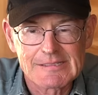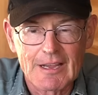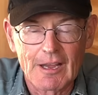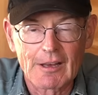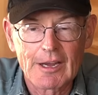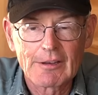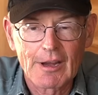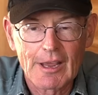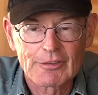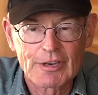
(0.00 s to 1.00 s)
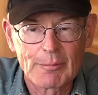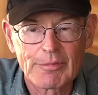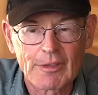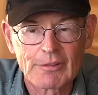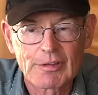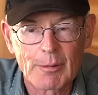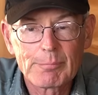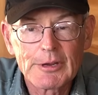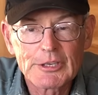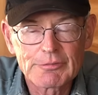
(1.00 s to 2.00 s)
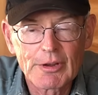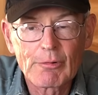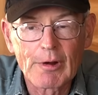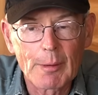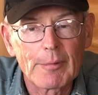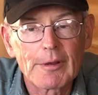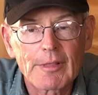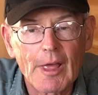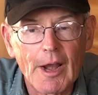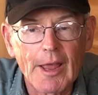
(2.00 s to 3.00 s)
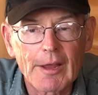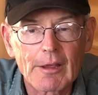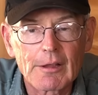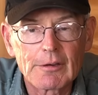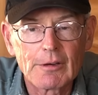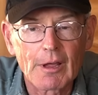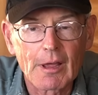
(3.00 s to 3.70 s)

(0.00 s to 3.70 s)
I'd like to get some piece of equipment that I could